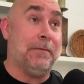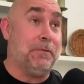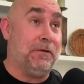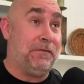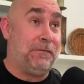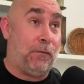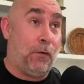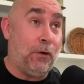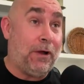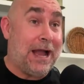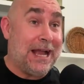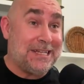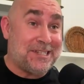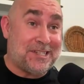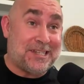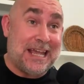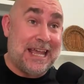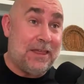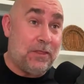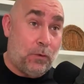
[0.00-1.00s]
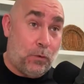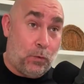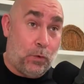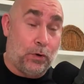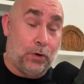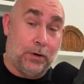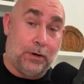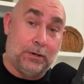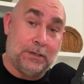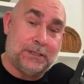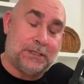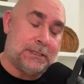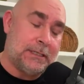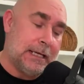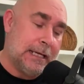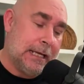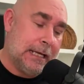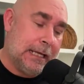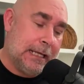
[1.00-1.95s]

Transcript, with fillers: and before I say the words,